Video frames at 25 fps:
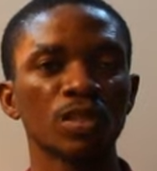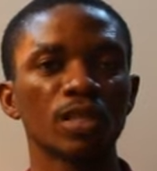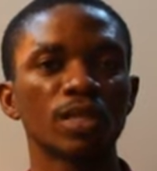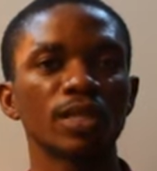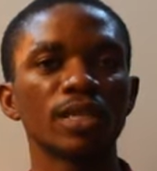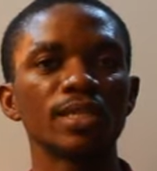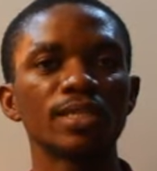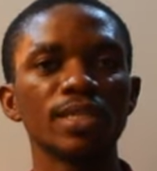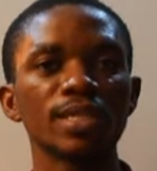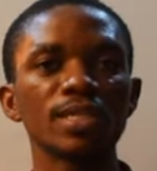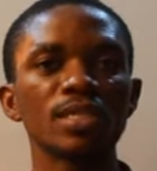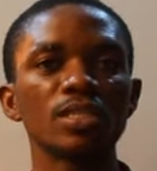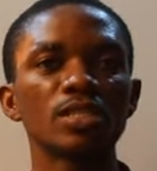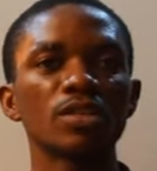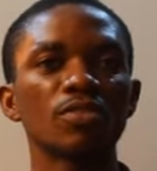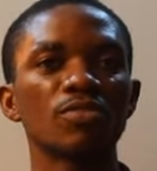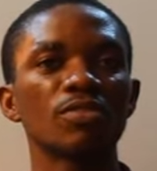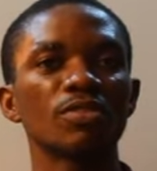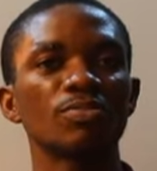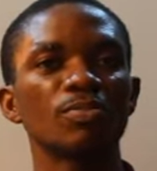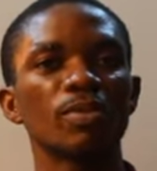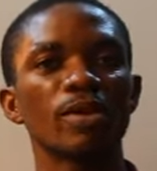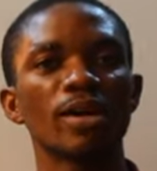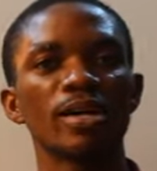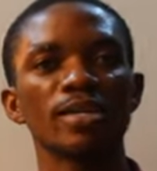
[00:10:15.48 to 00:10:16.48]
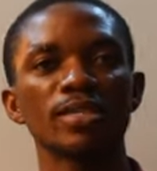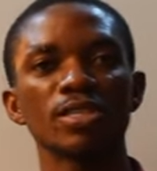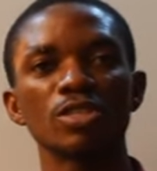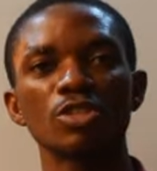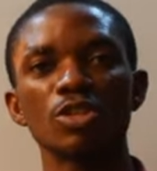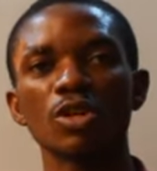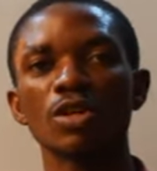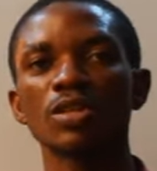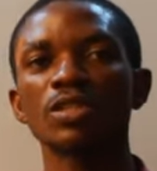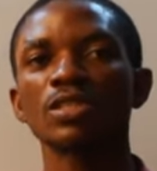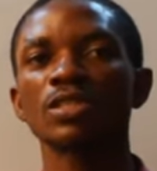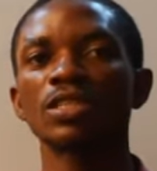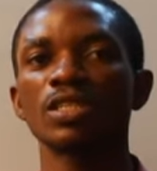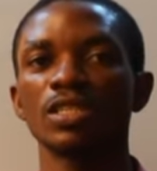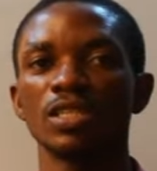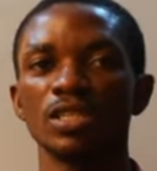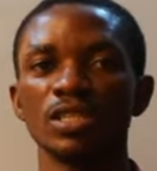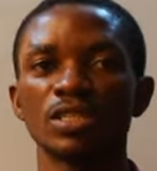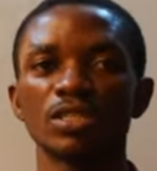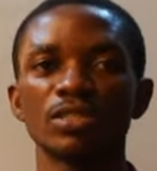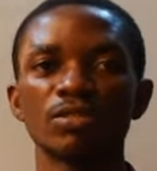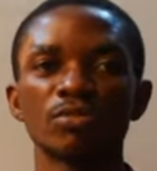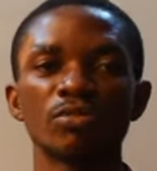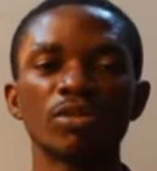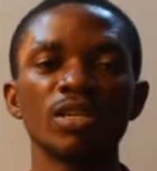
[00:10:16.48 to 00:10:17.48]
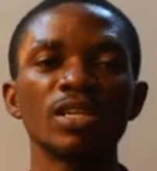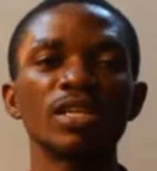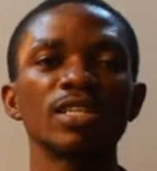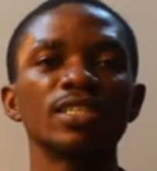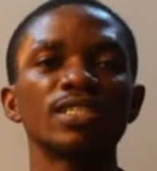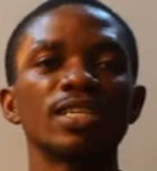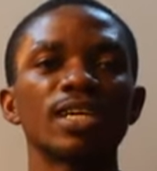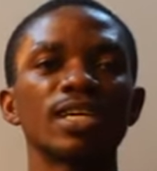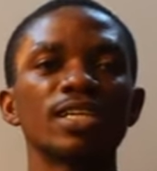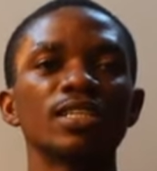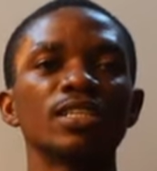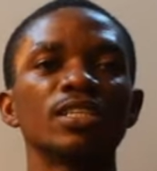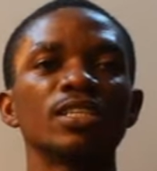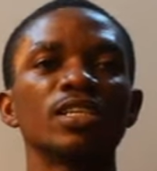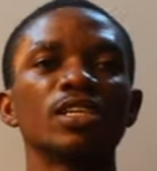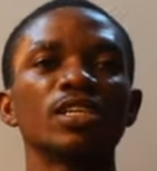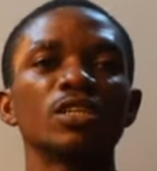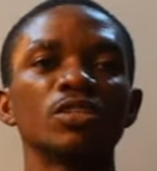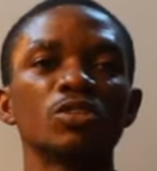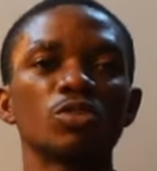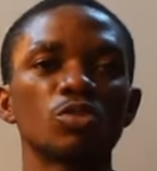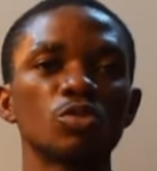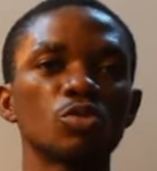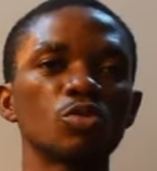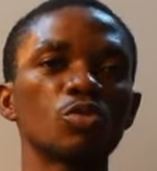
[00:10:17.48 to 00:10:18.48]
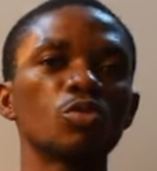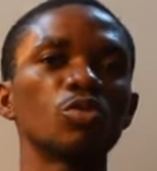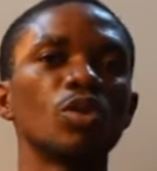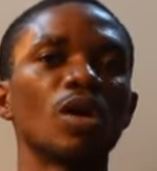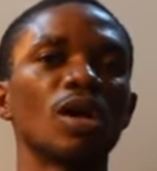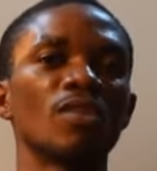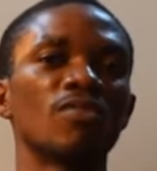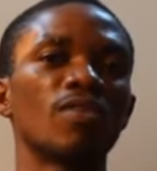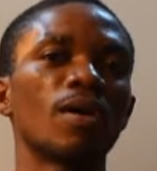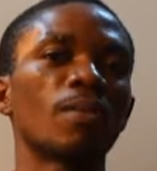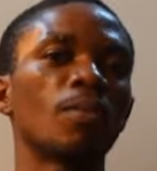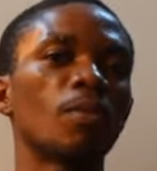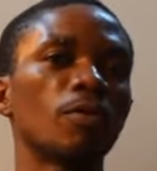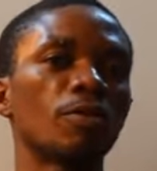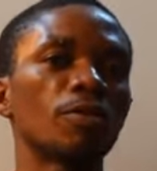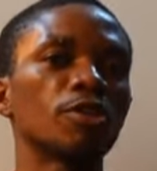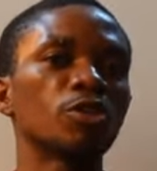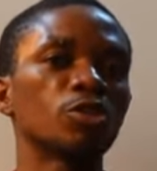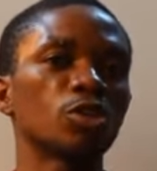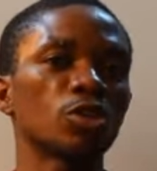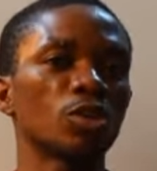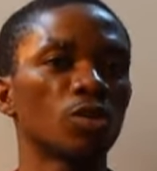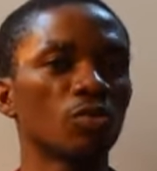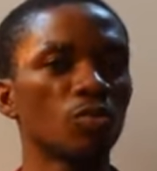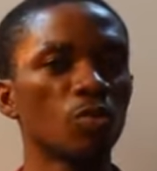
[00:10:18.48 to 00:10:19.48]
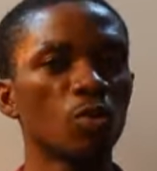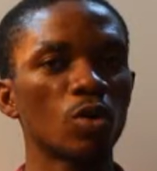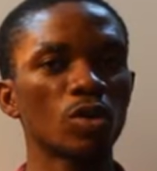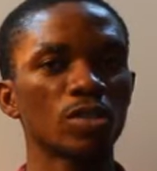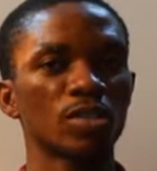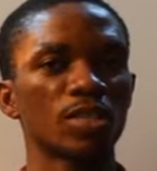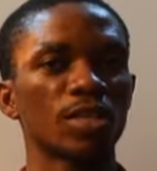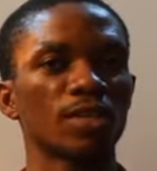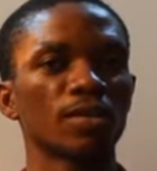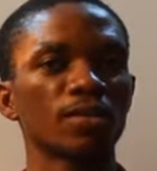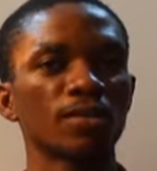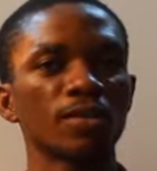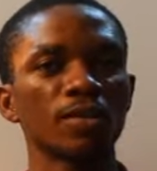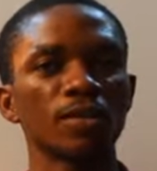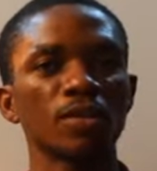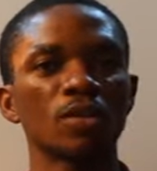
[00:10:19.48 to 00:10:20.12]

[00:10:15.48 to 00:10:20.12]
Latent heat of vaporization is related to evaporation of water